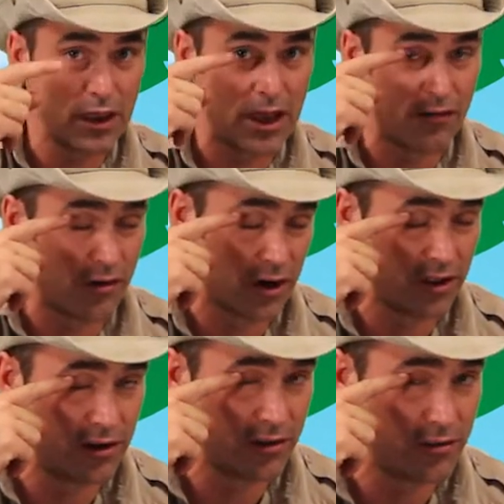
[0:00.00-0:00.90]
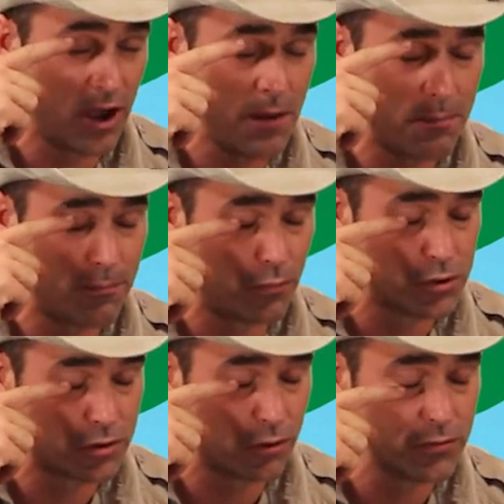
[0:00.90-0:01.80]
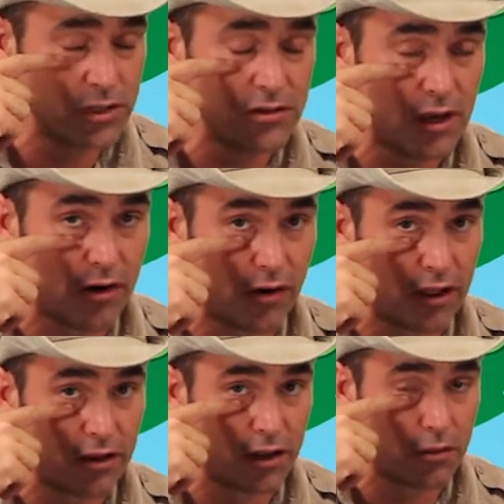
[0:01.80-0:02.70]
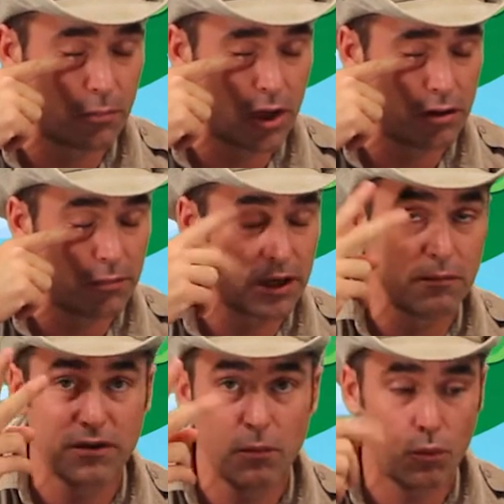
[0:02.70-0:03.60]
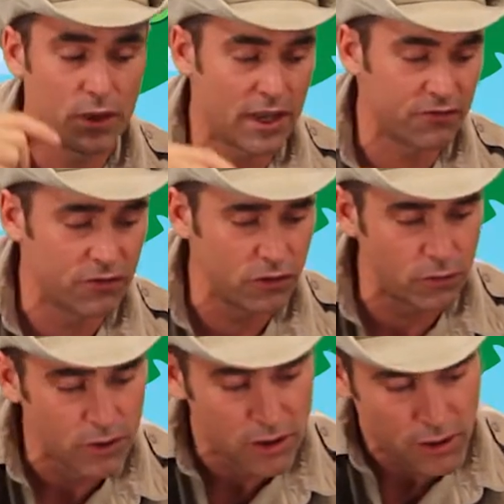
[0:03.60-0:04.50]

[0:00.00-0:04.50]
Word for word: We have our eyelid on the top, which closes, and our eyelid at the bottom that comes up. We have 2.